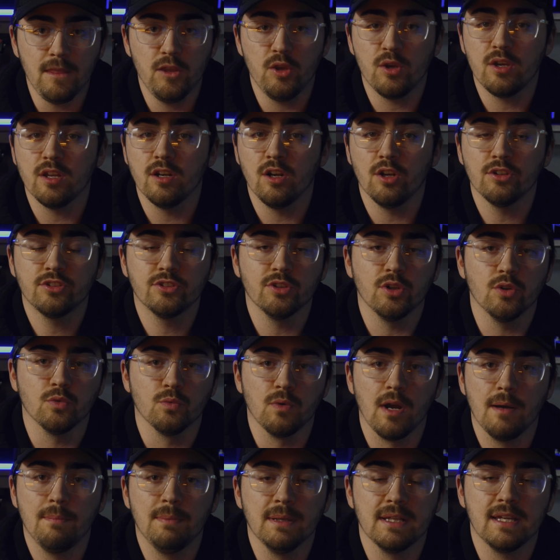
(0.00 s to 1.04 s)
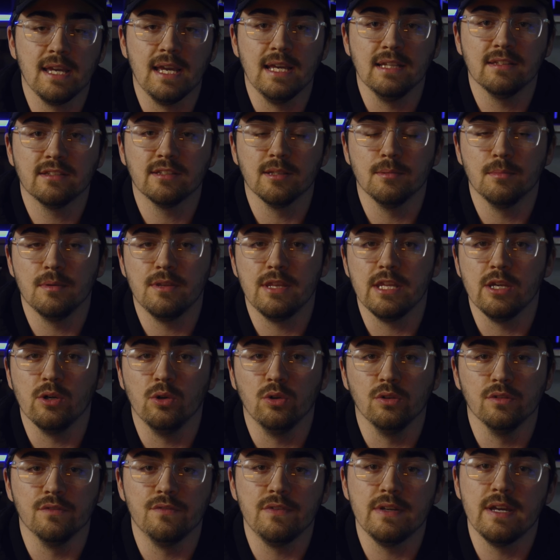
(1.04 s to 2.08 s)
You can also replicate some of the
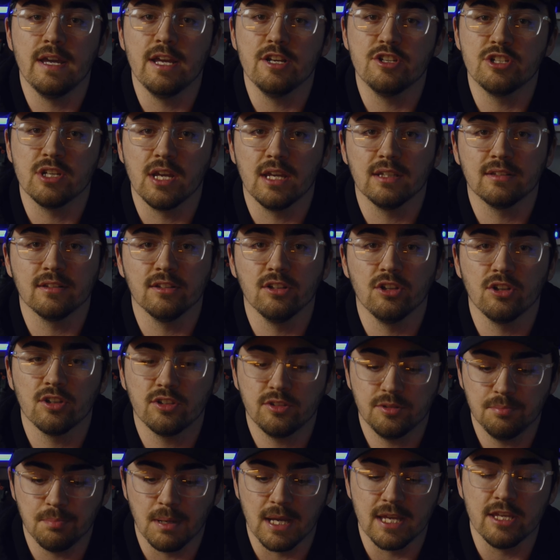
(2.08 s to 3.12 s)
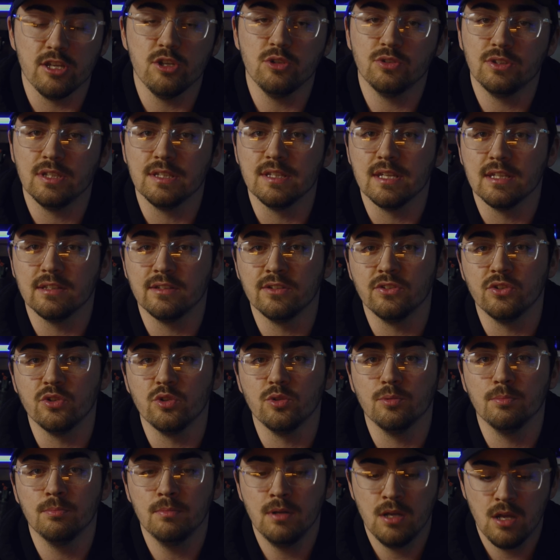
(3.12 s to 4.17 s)
old VHS looks by using this
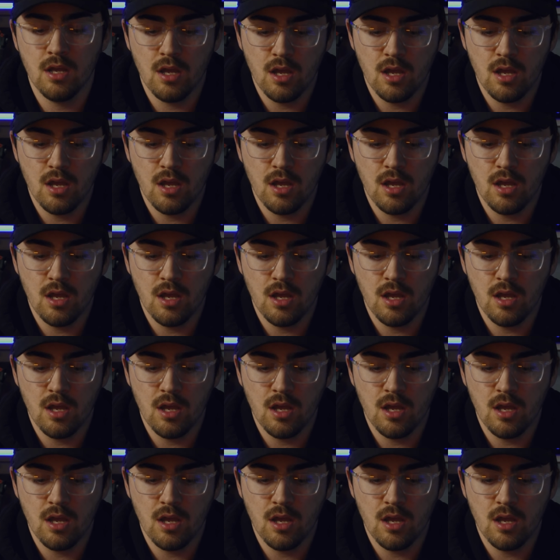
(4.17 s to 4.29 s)
zoom,